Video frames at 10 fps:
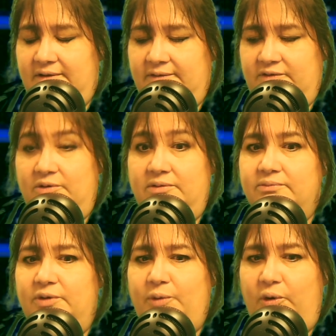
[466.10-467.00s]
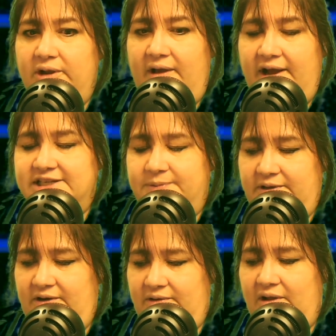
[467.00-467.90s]
for Memorial Hospital
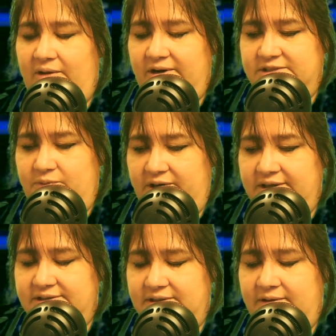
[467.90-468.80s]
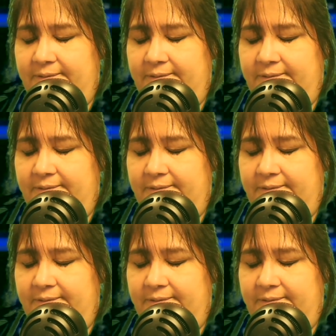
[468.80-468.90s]
here in Colorado Springs.